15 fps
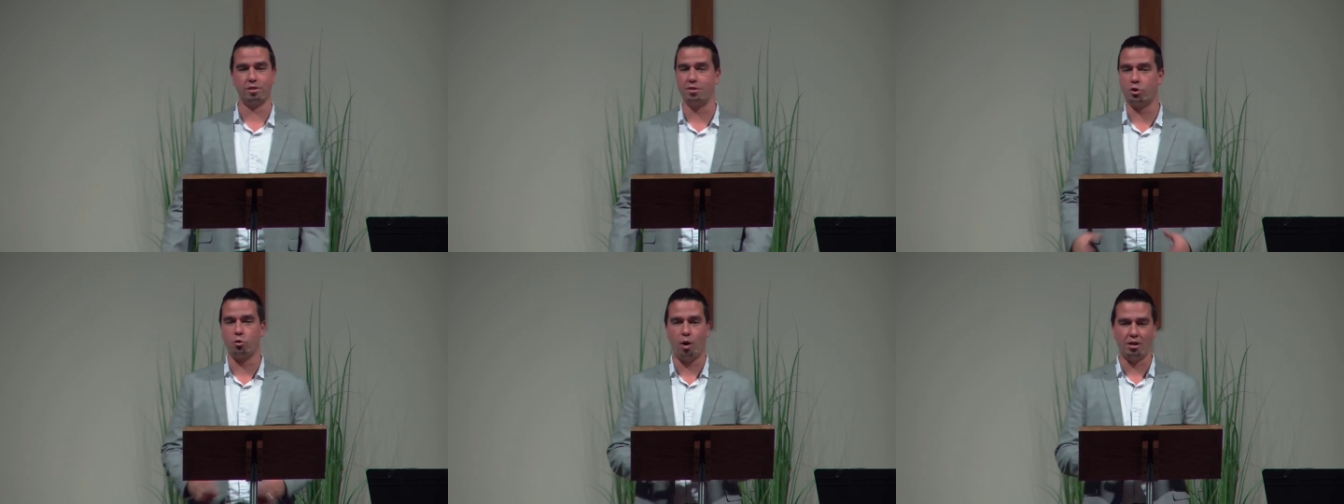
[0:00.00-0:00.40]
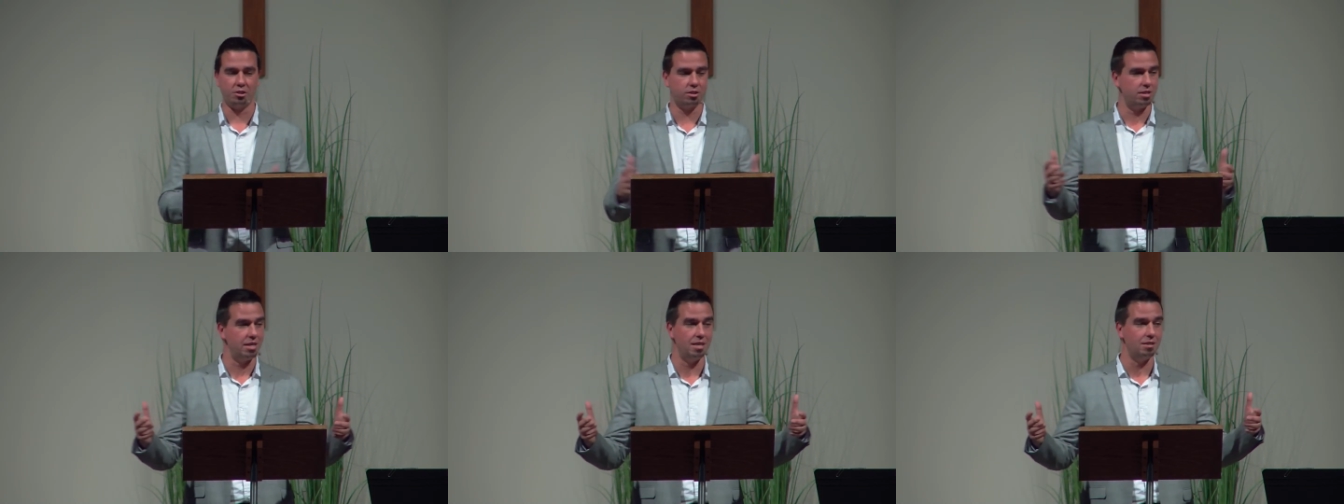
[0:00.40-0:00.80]
And the
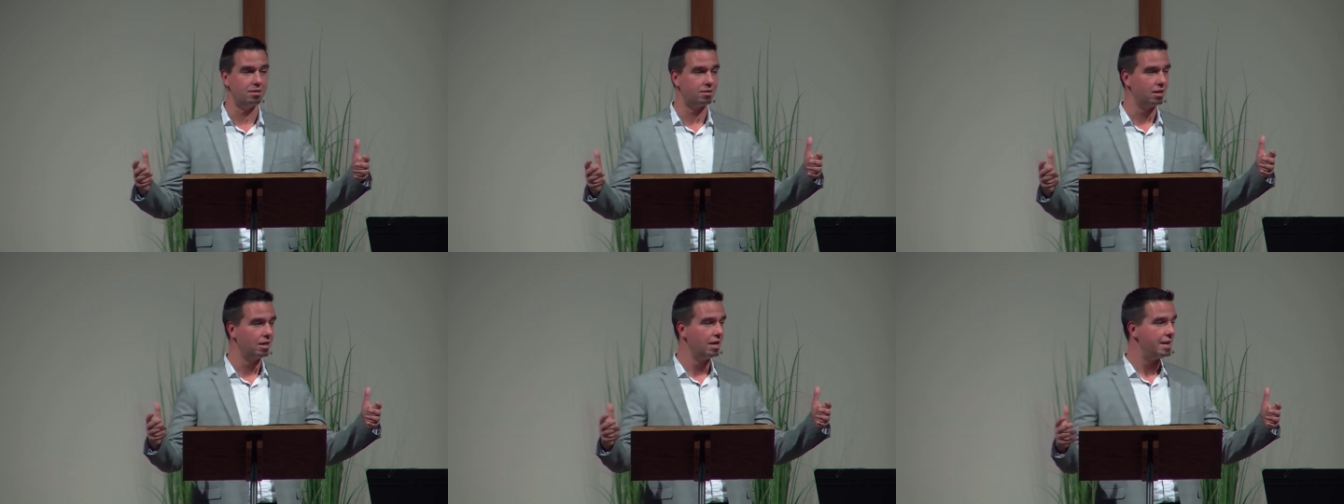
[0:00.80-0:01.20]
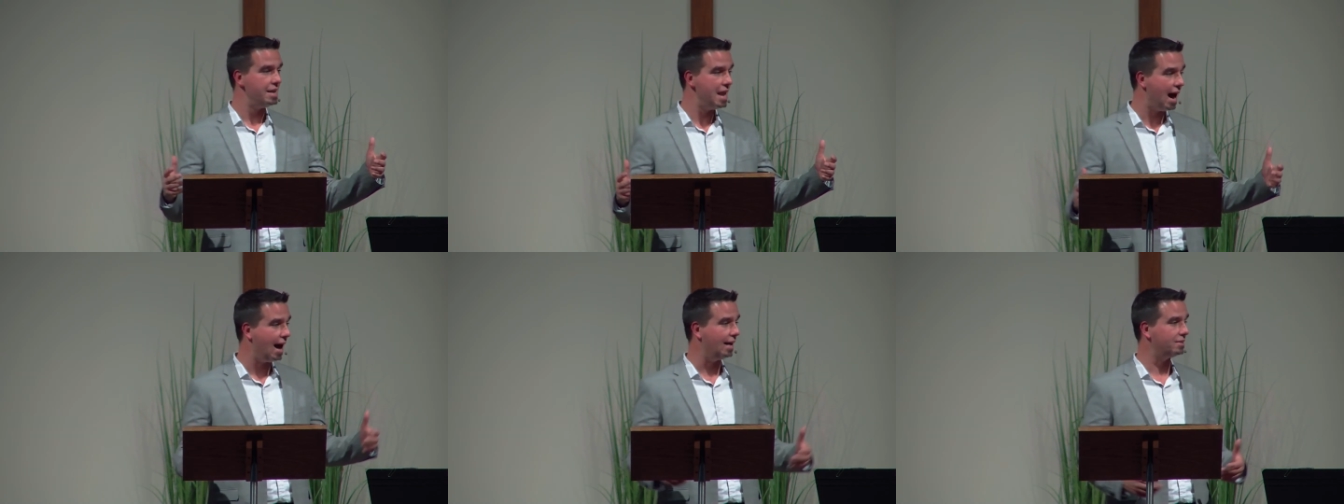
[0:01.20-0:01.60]
question is
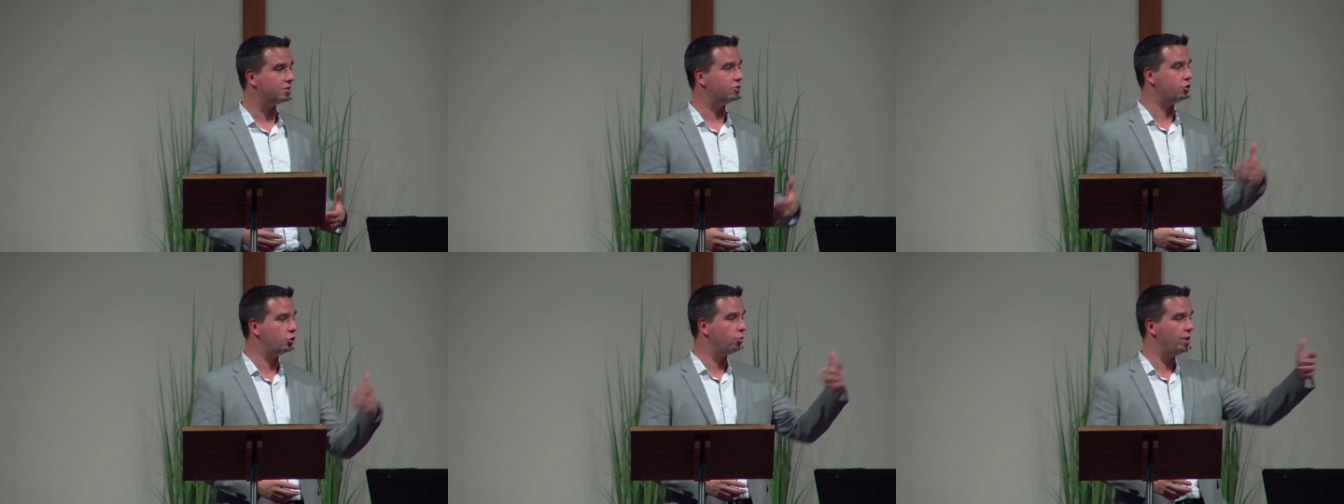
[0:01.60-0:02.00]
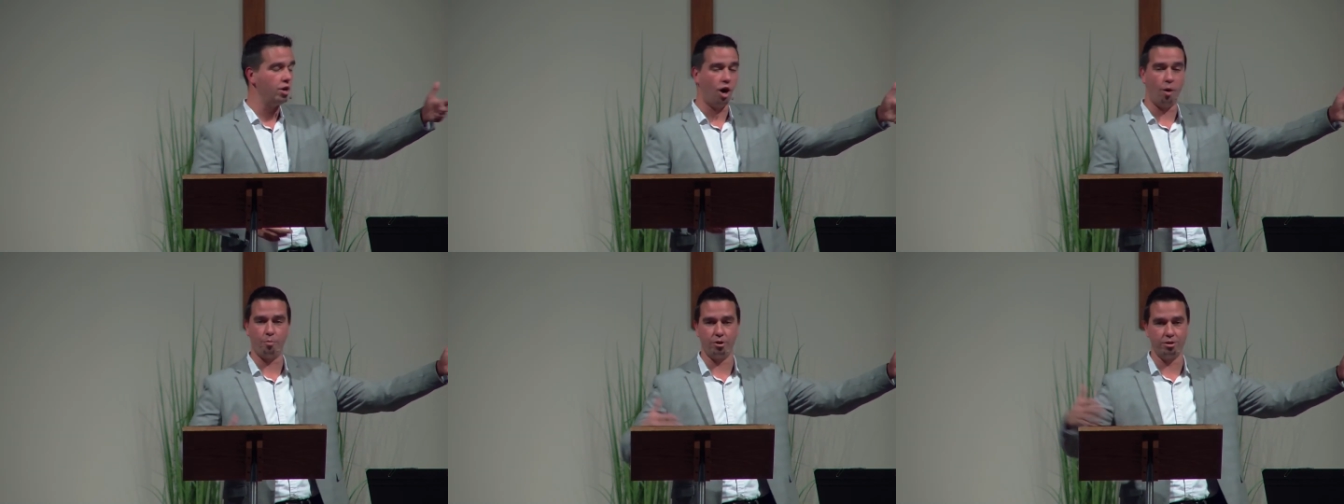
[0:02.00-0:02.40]
not, do we
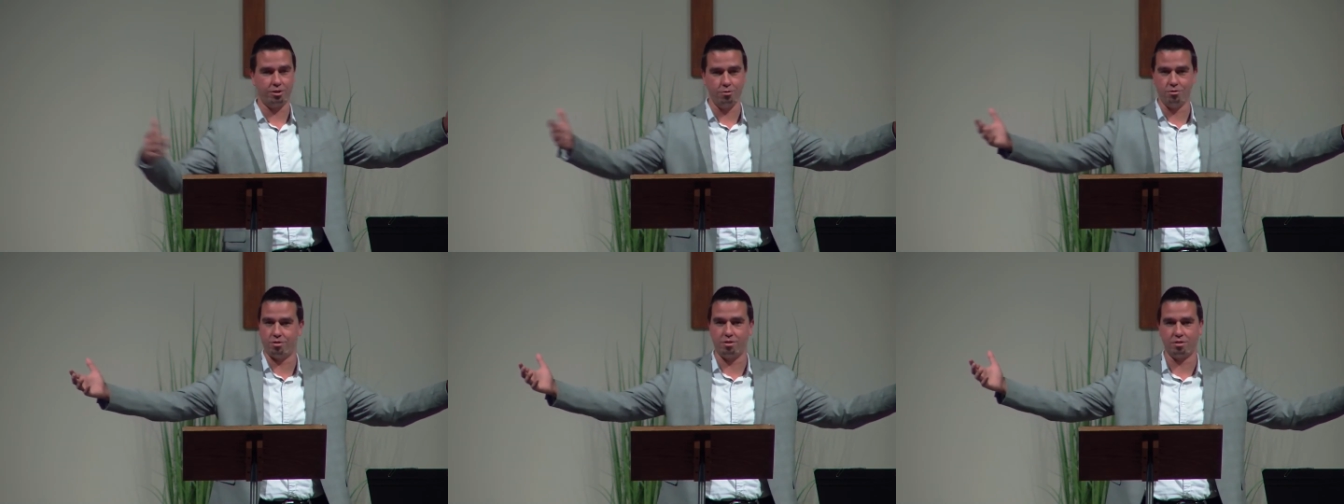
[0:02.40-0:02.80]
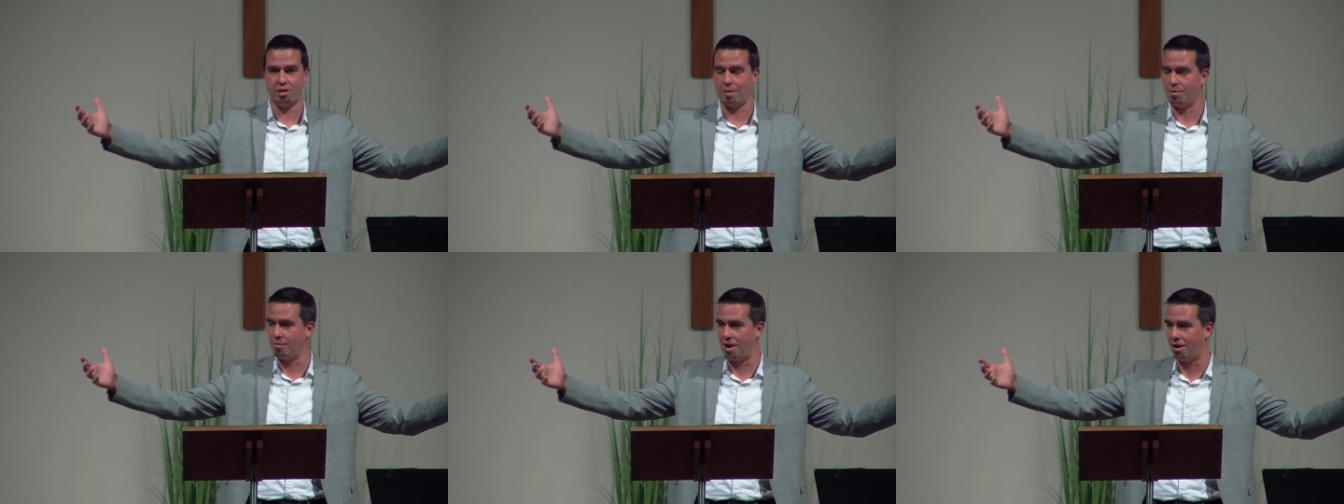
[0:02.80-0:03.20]
all produce the
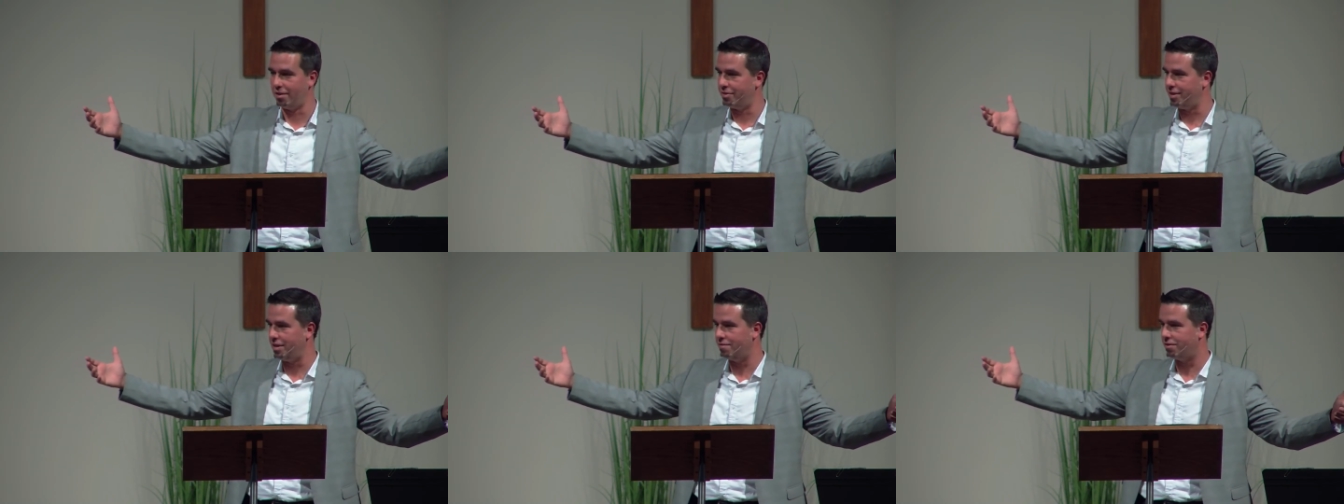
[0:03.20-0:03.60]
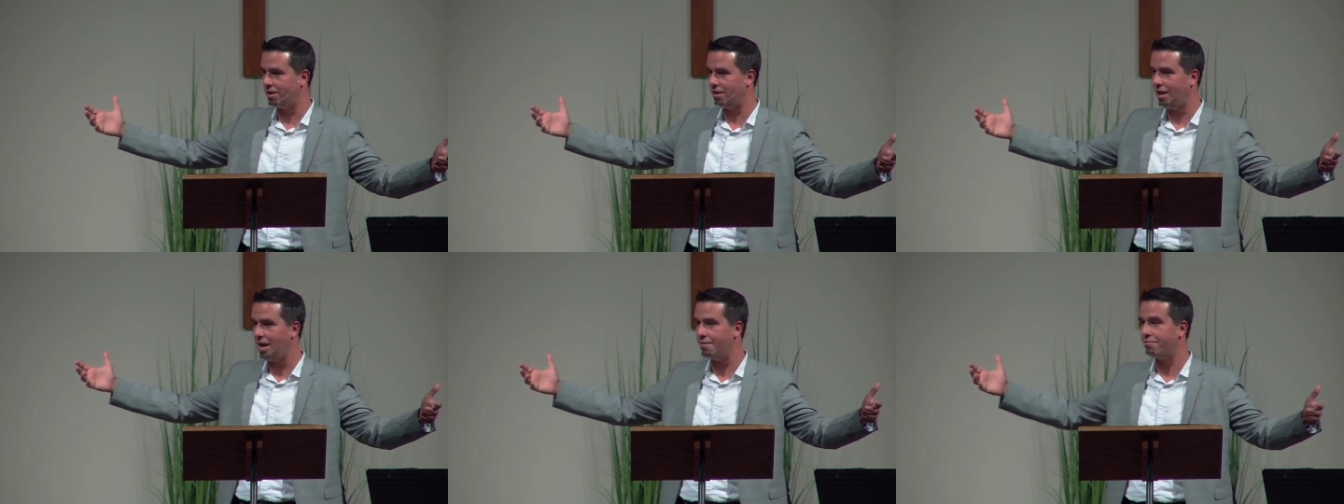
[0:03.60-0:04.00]
same amount at the end of
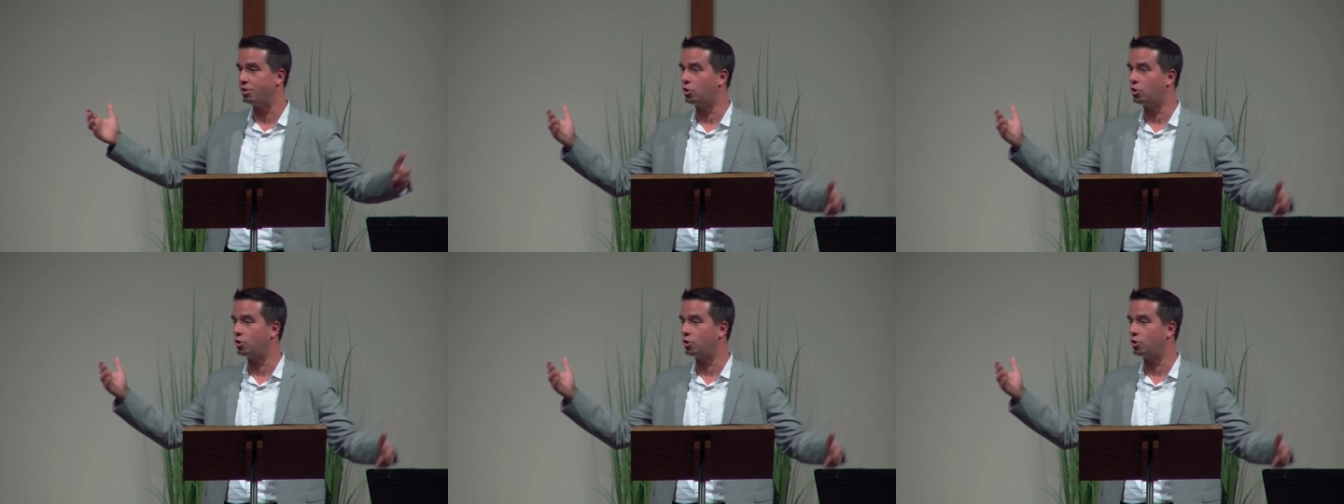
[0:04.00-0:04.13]
our life?